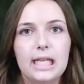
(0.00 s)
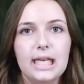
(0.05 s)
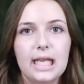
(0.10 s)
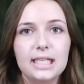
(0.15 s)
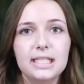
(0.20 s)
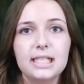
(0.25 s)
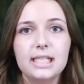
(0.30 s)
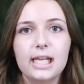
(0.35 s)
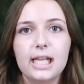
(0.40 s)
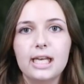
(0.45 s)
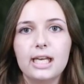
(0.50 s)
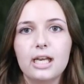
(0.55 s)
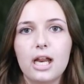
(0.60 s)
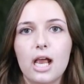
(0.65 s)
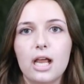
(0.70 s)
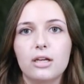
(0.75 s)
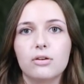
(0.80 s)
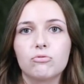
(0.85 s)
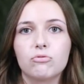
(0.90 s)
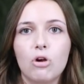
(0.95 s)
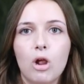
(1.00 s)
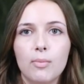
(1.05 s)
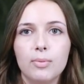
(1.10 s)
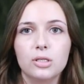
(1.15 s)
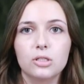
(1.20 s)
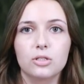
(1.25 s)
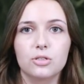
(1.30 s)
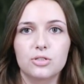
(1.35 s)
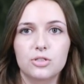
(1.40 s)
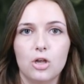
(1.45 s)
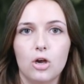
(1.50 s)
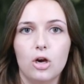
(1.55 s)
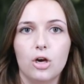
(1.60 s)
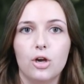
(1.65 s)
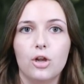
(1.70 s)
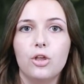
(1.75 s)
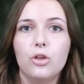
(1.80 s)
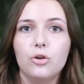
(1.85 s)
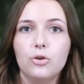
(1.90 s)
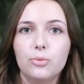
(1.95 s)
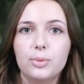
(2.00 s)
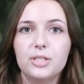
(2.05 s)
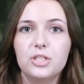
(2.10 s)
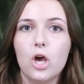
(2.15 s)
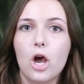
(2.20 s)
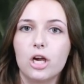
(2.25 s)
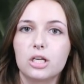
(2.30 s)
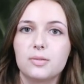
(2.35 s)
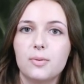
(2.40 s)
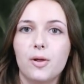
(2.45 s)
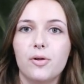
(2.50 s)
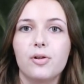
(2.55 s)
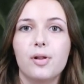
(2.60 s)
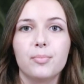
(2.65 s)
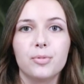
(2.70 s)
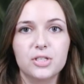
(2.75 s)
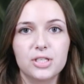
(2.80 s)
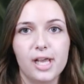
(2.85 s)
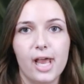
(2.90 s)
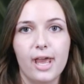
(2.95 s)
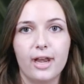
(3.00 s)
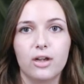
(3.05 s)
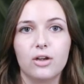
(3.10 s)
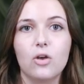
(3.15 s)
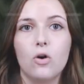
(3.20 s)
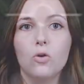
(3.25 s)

In nineteen eighty-nine, Robert Lazar, who we talked about number ten,